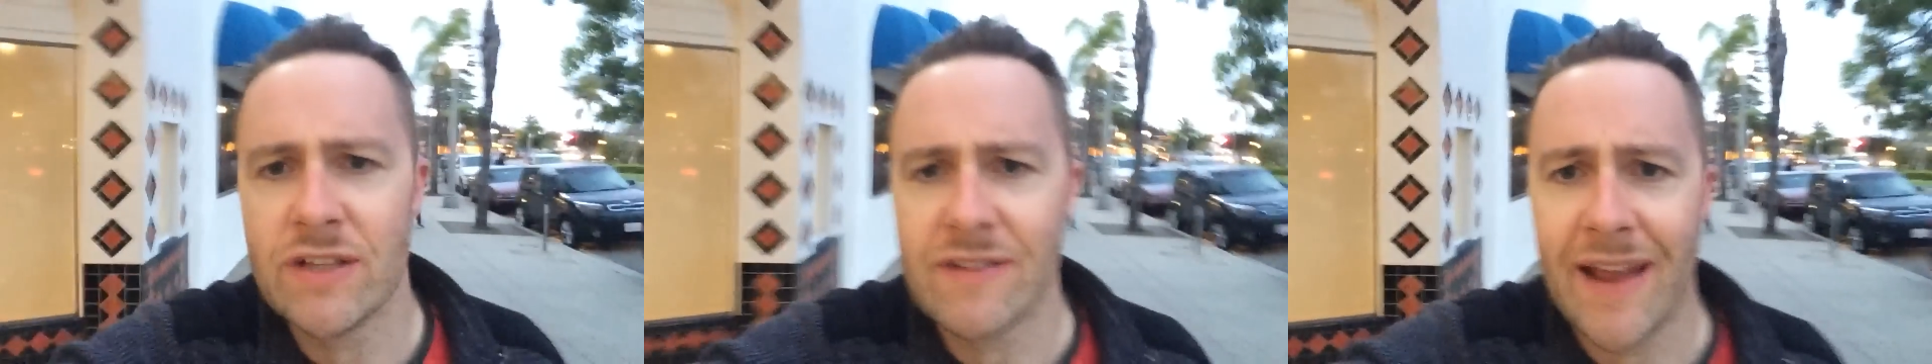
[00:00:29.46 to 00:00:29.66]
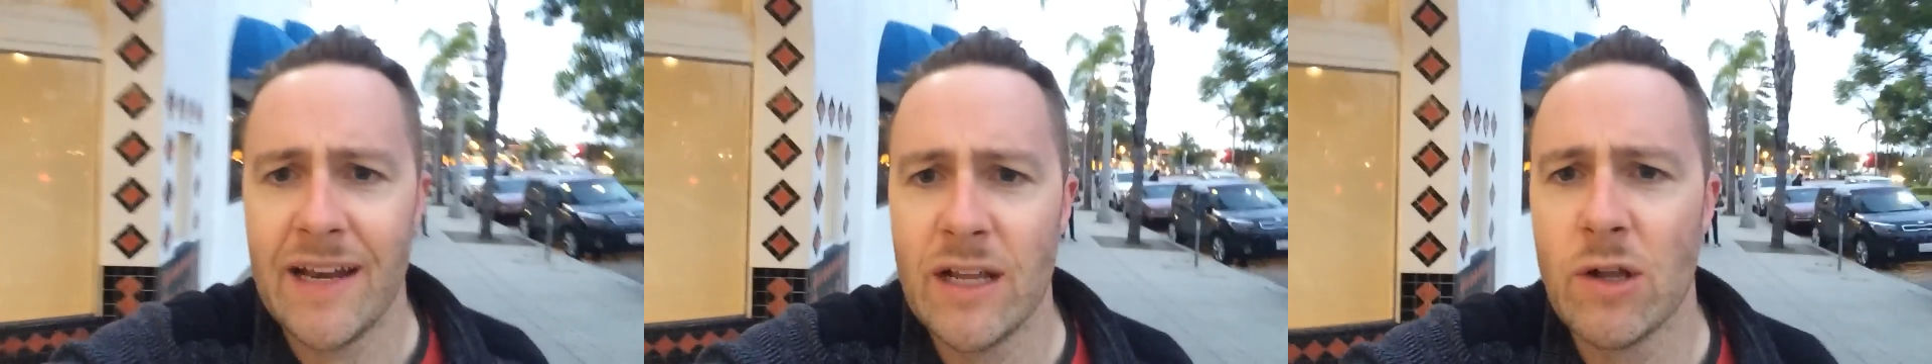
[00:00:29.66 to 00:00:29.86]

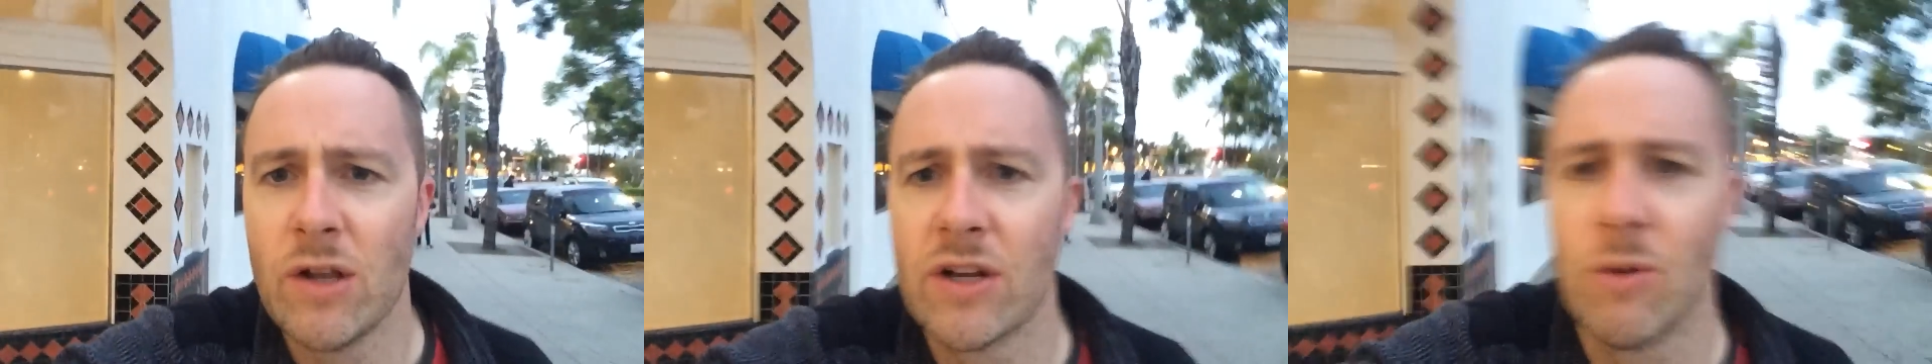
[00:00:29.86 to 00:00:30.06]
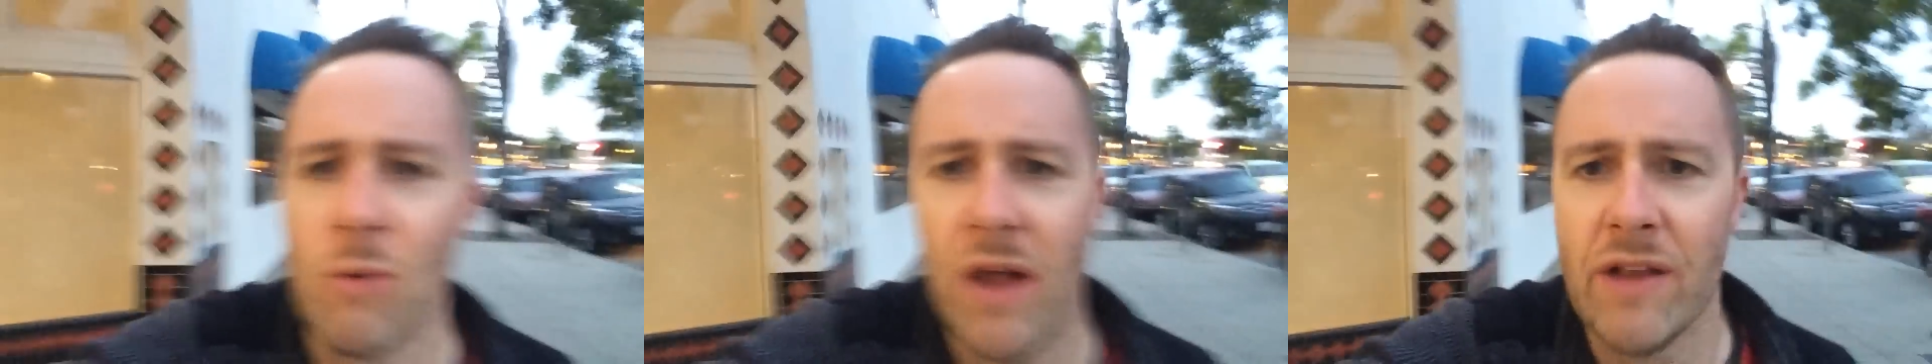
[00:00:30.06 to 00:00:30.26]
into any
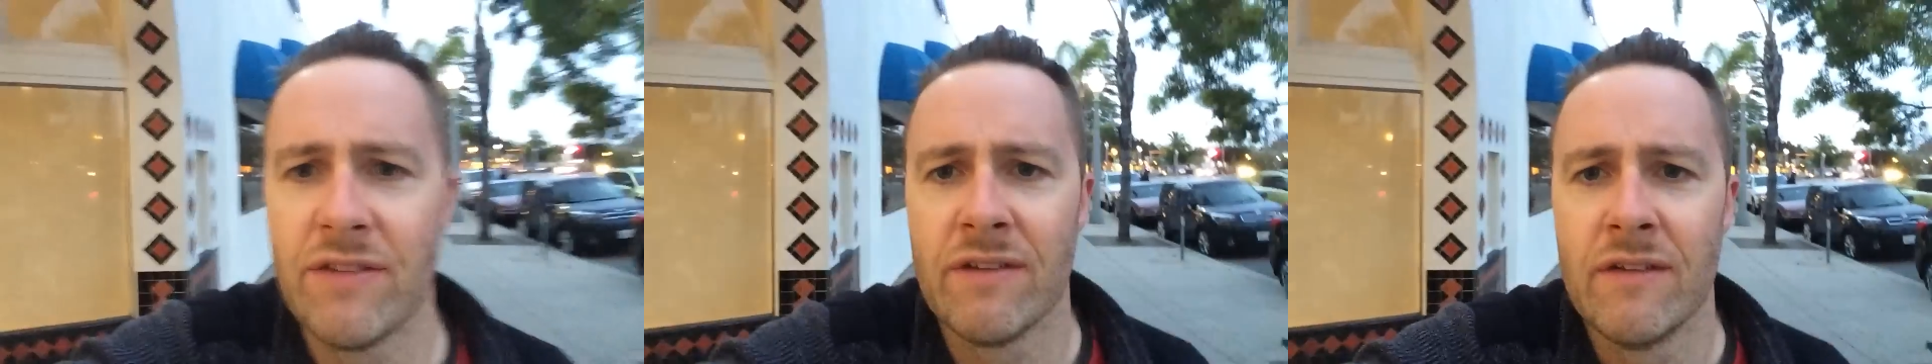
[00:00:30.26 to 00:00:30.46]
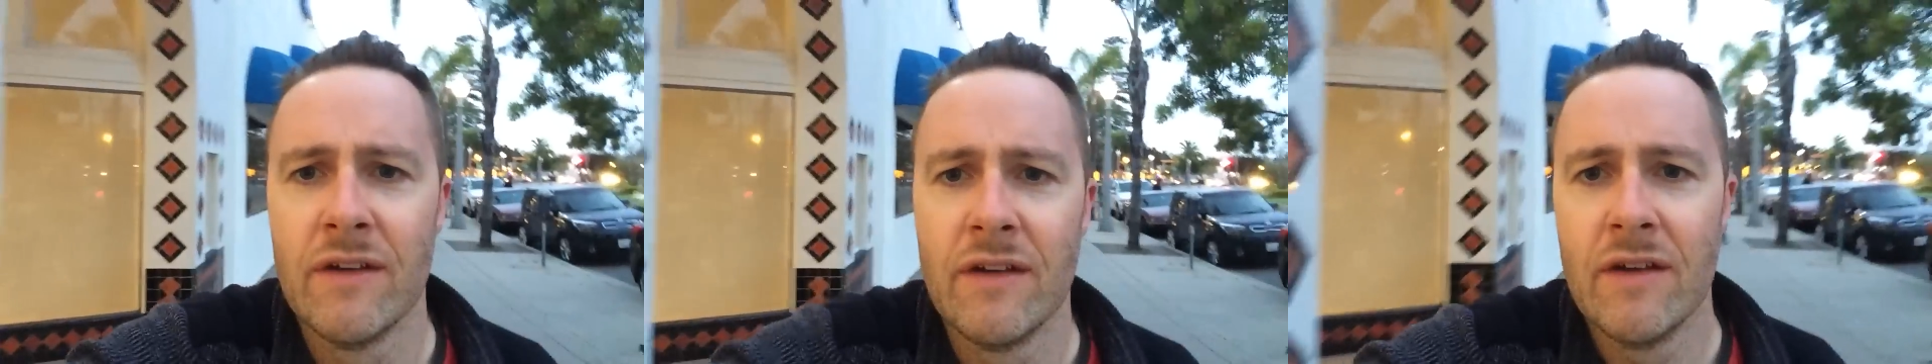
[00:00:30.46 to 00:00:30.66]
color you
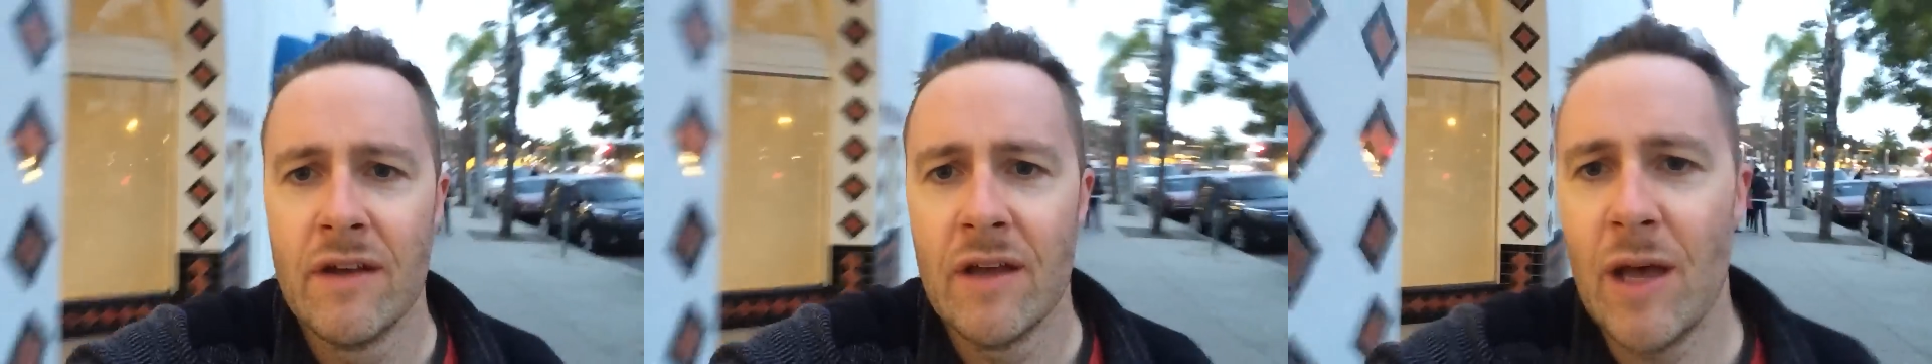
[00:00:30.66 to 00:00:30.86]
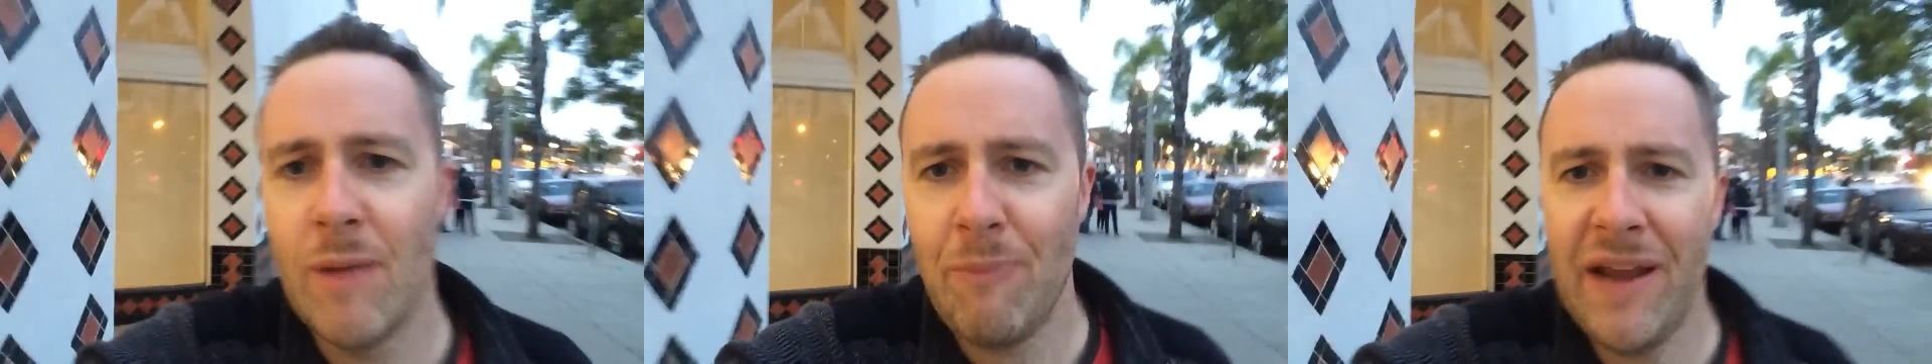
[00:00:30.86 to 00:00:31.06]
want
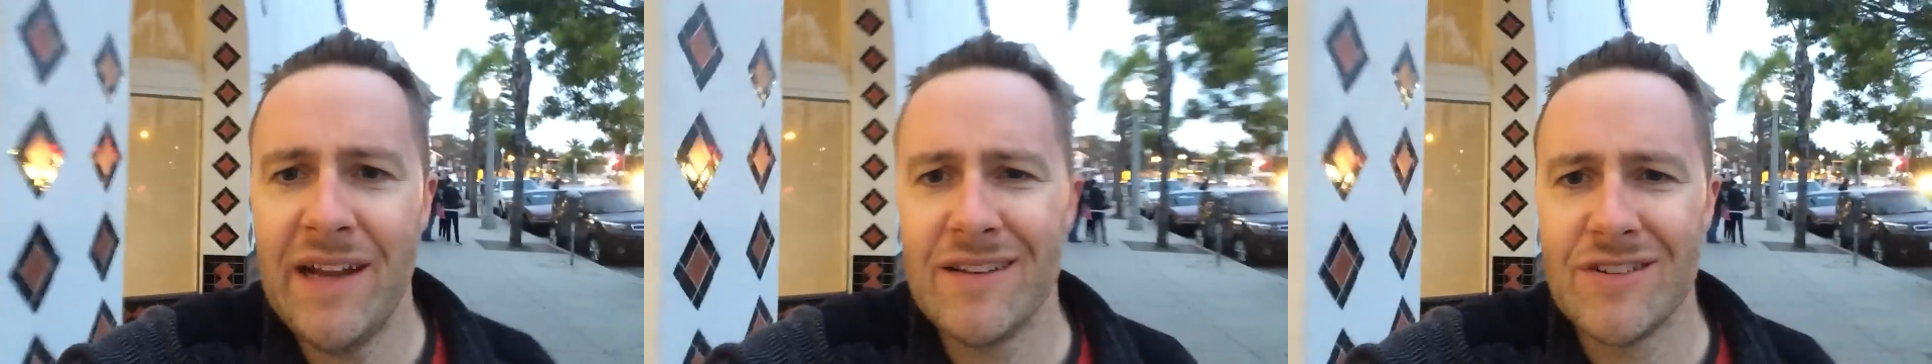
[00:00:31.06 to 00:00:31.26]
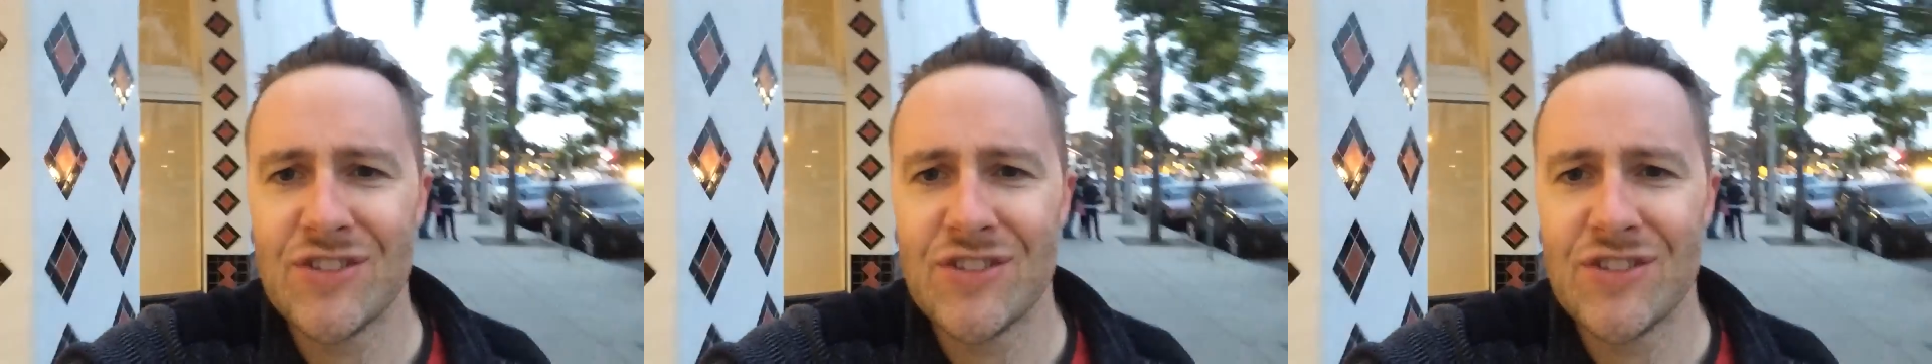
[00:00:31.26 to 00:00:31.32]
and paint